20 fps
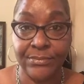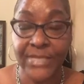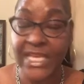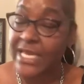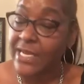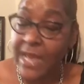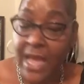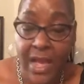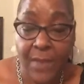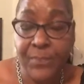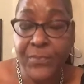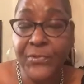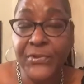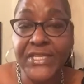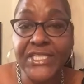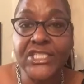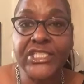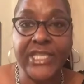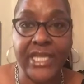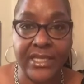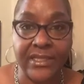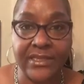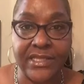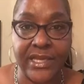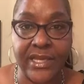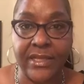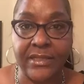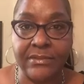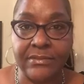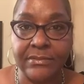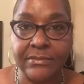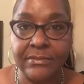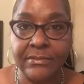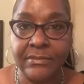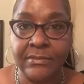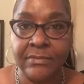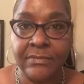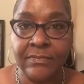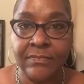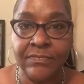And I appreciate that.
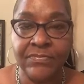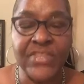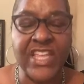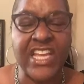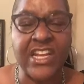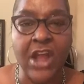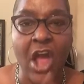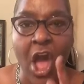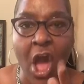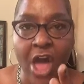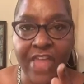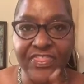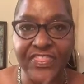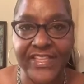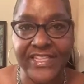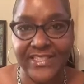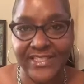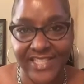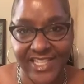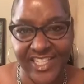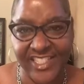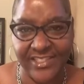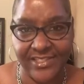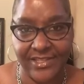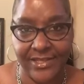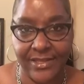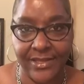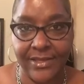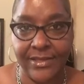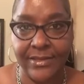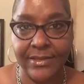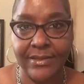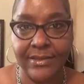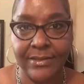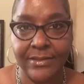That authenticity.